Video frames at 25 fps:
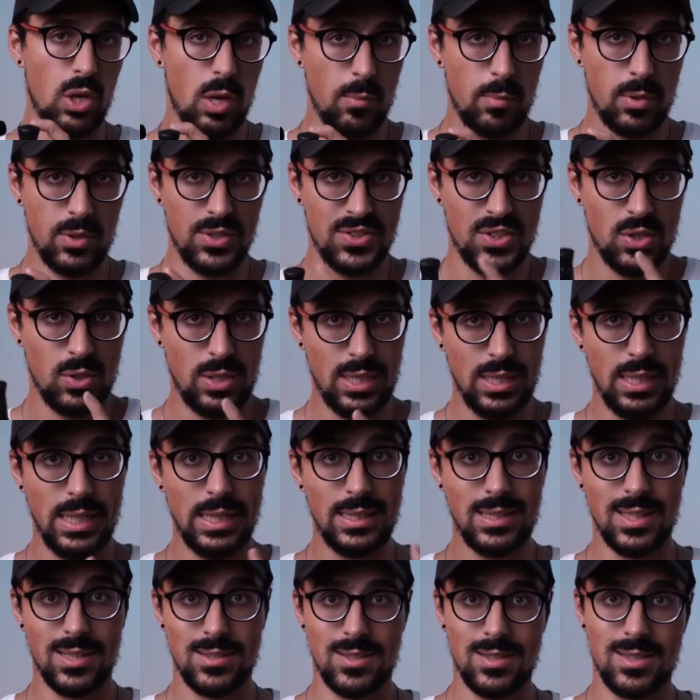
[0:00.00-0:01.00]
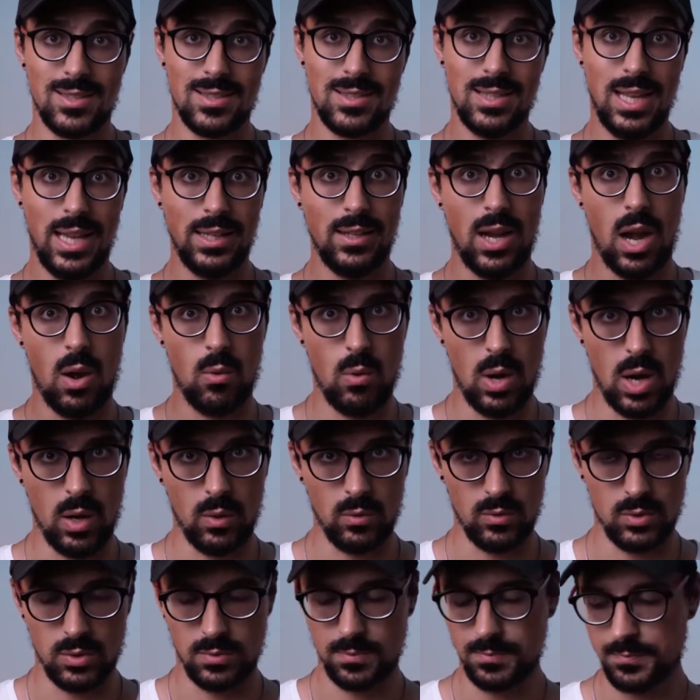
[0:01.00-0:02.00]
rubber so that it doesn't slide
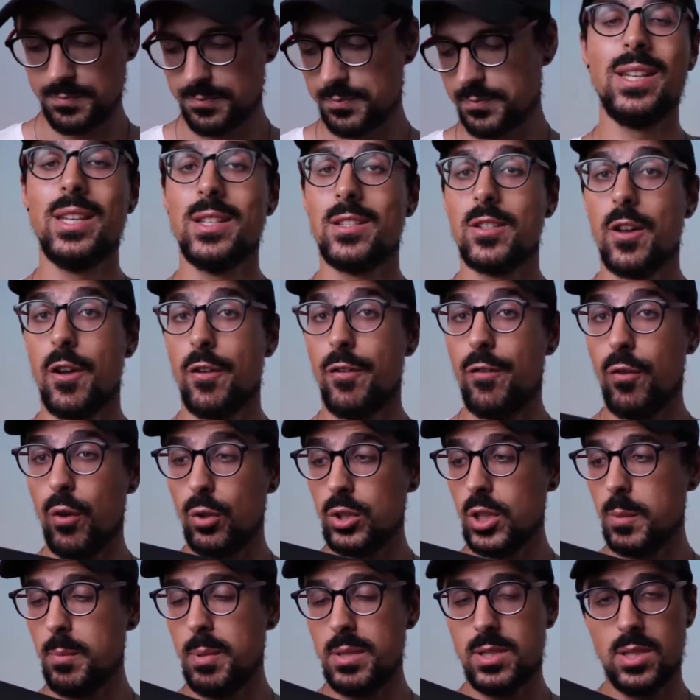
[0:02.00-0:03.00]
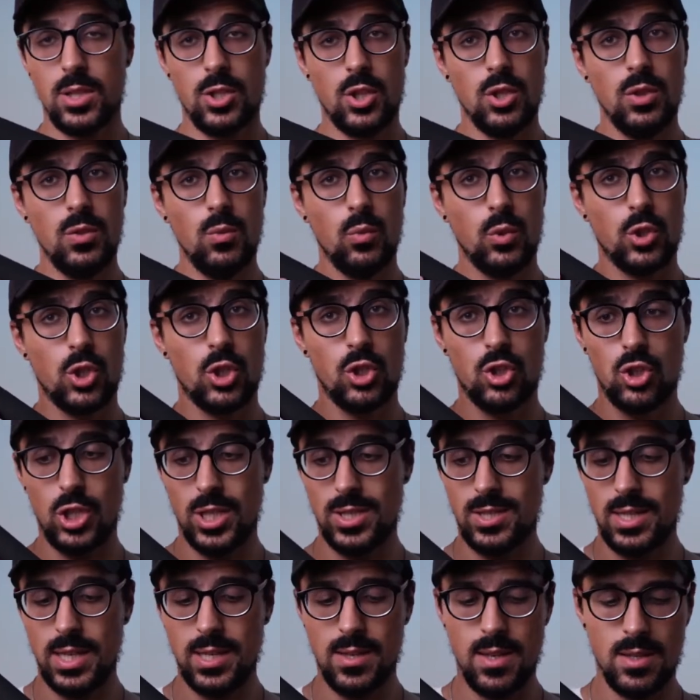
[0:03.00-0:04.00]
around. Now, in its folded position, which is
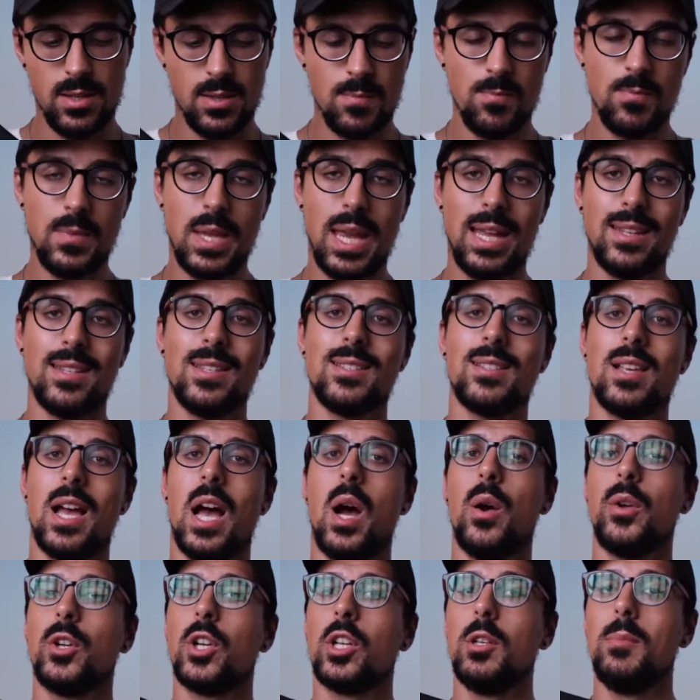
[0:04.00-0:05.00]
just like this, and this is how you're